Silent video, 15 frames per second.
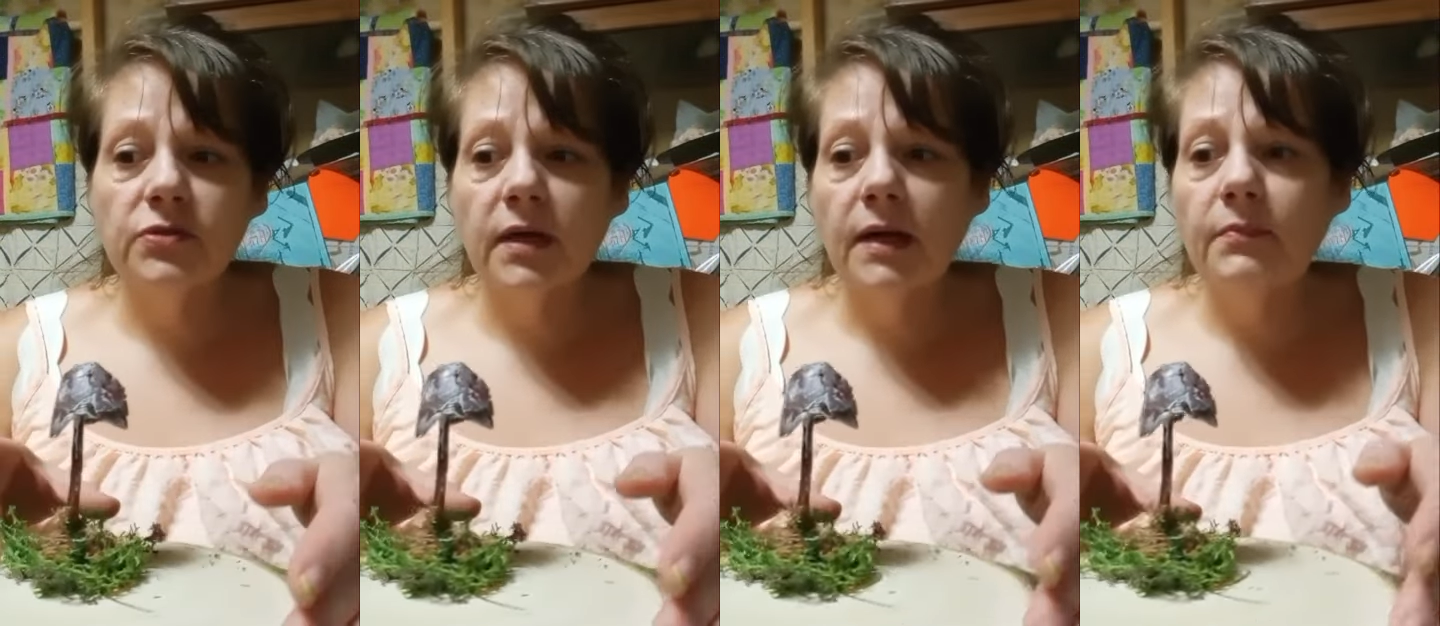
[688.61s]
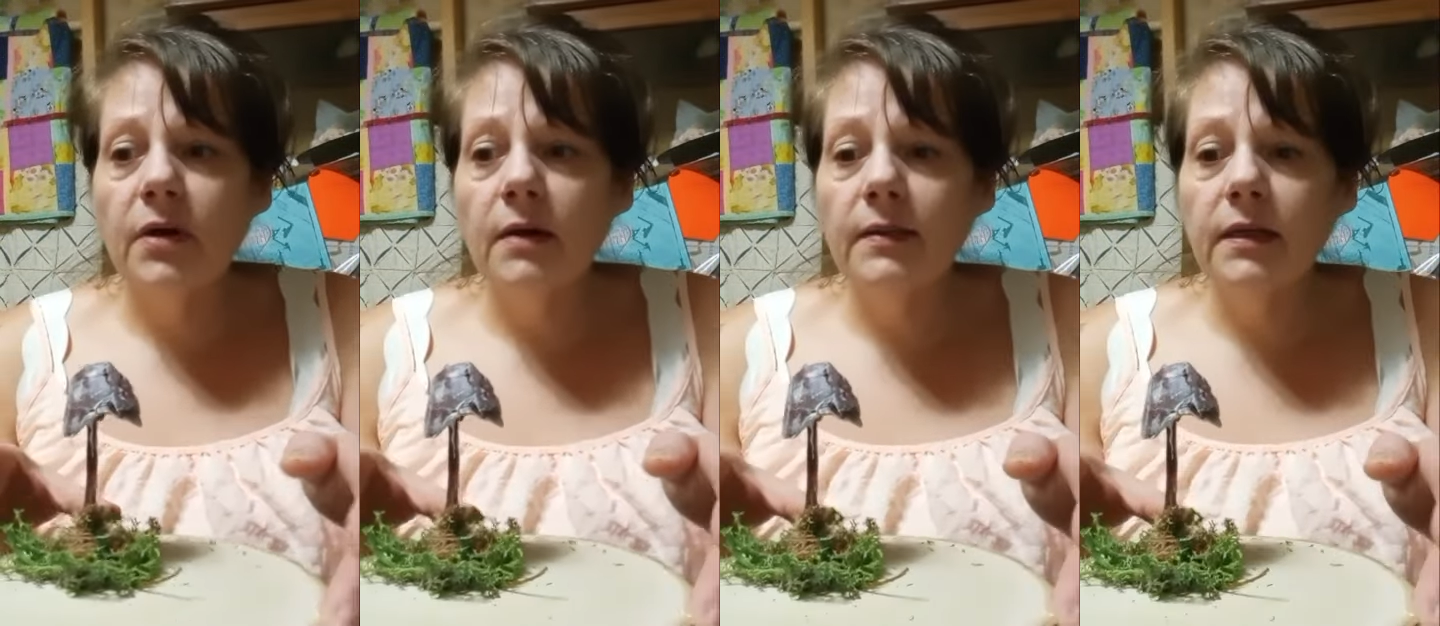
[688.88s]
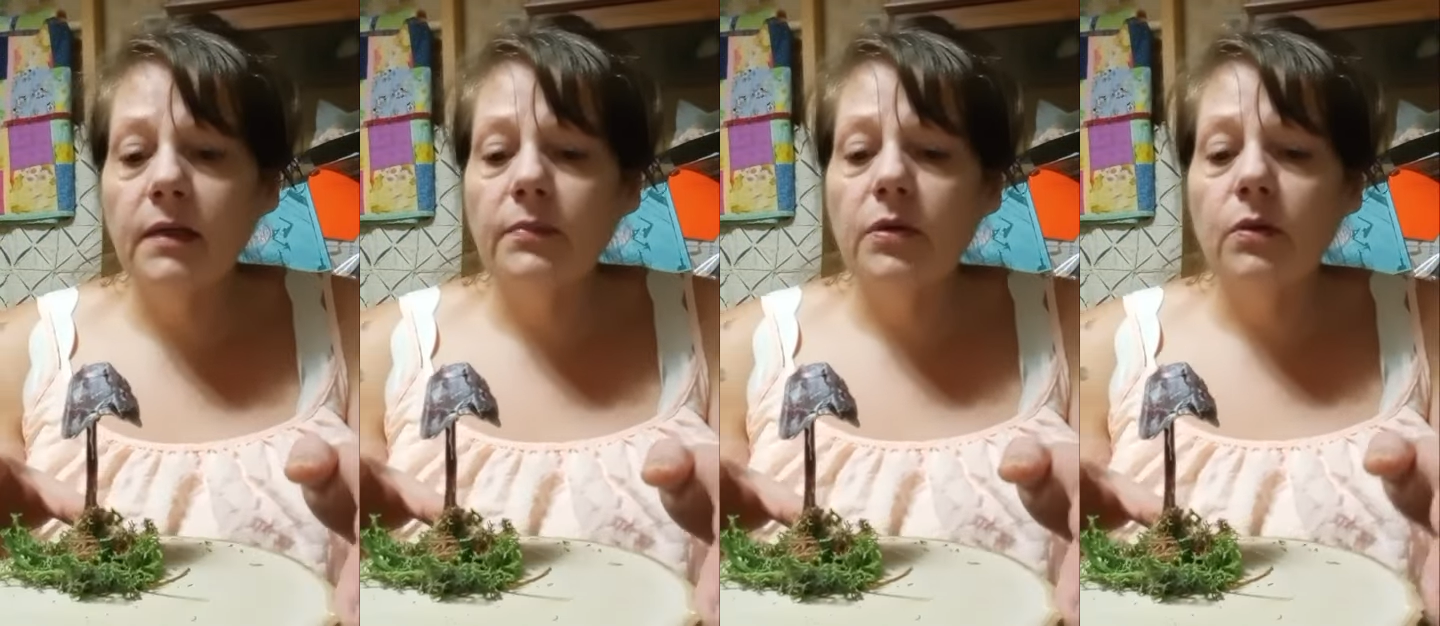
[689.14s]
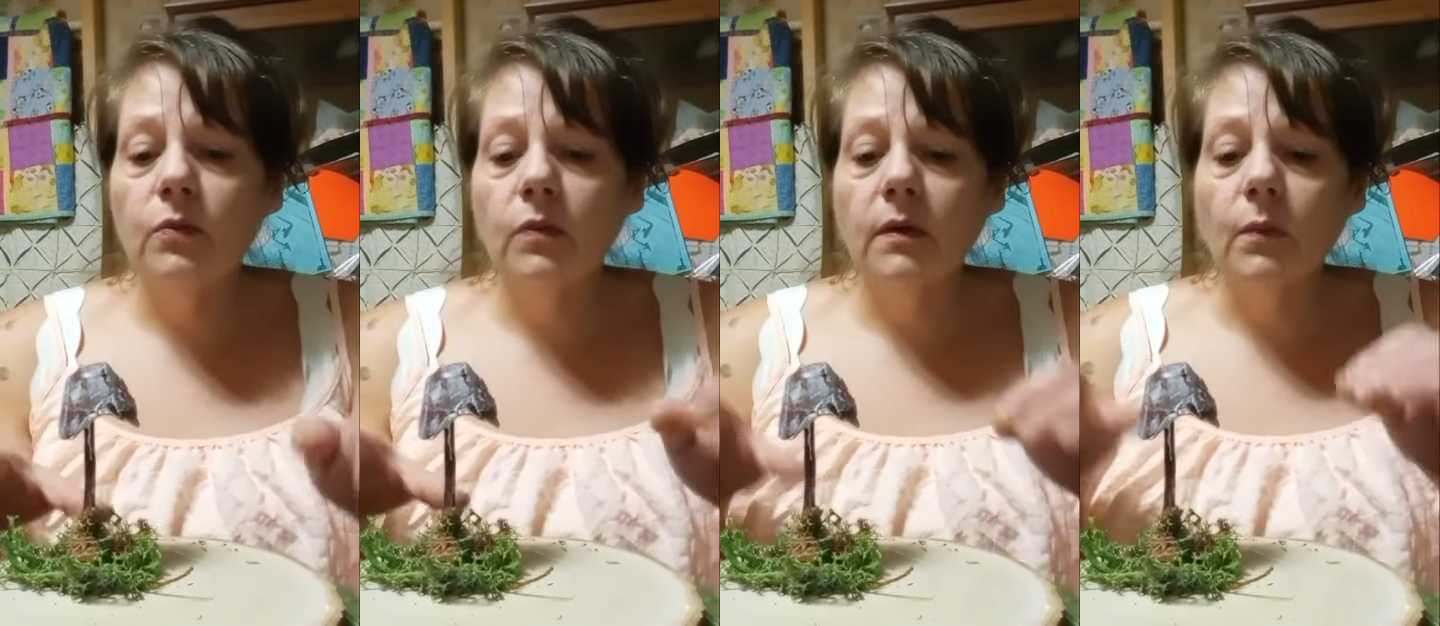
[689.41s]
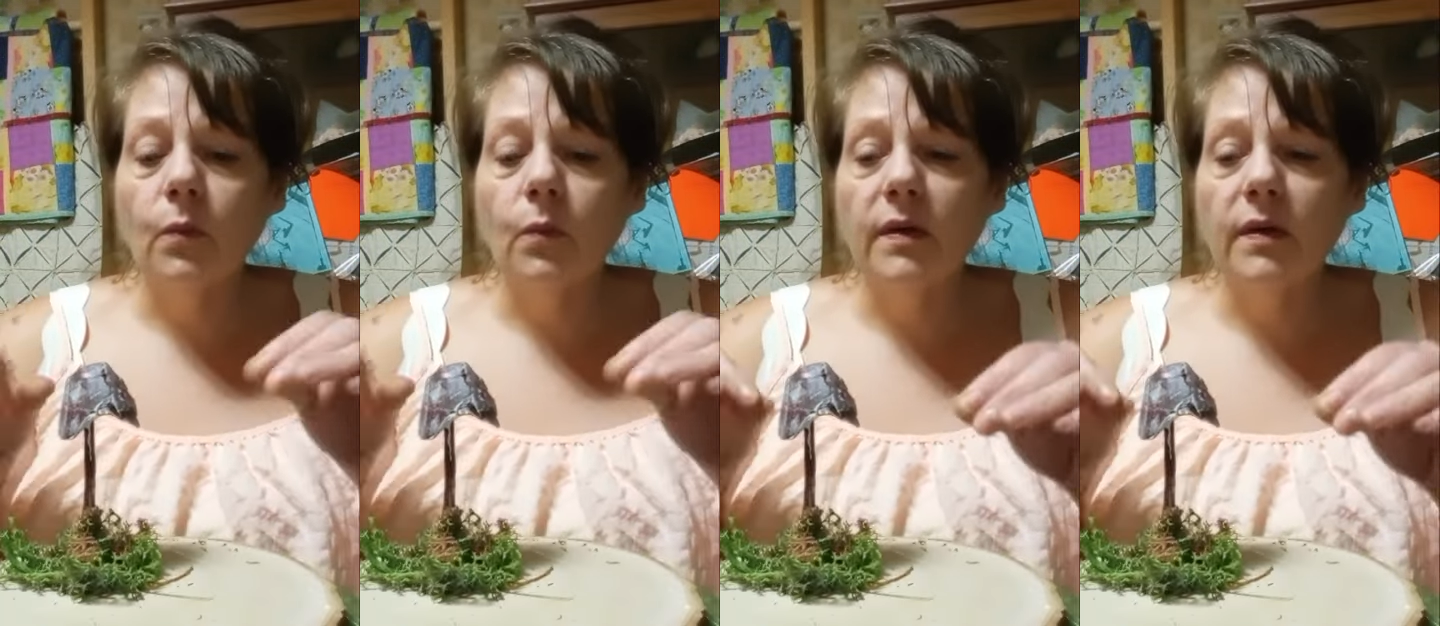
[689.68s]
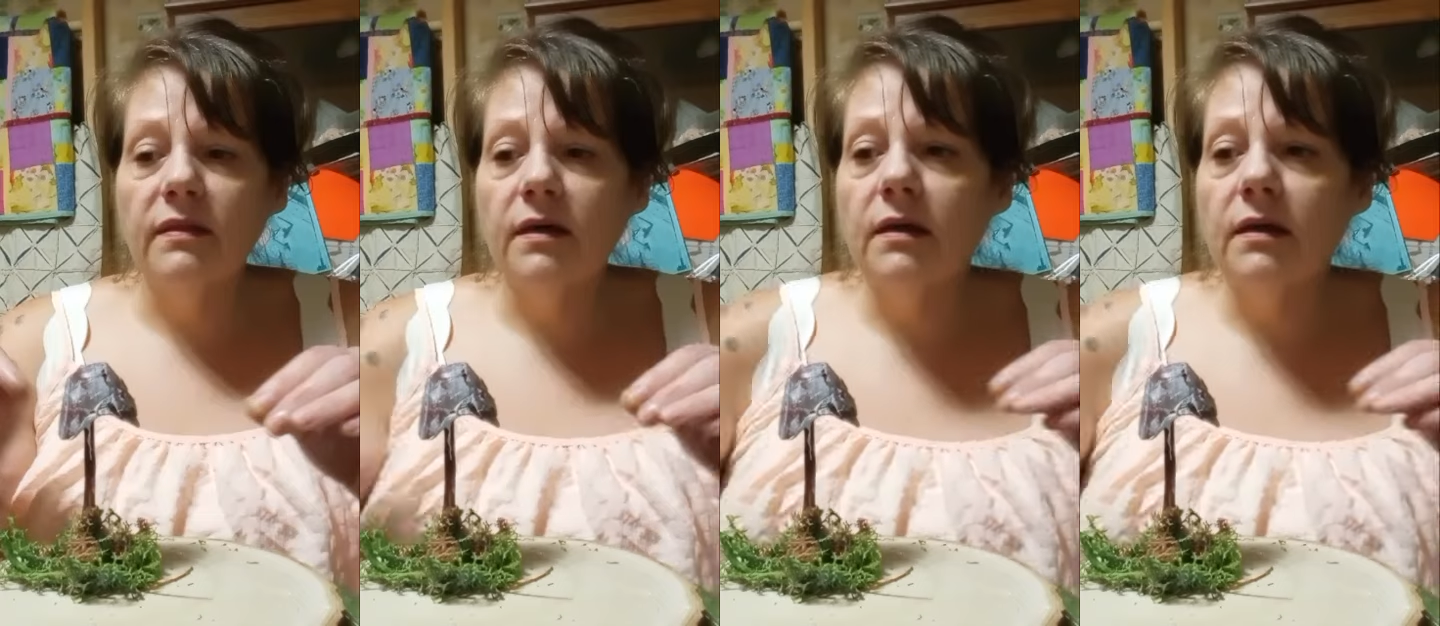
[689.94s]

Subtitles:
And I'm probably going to put one with it,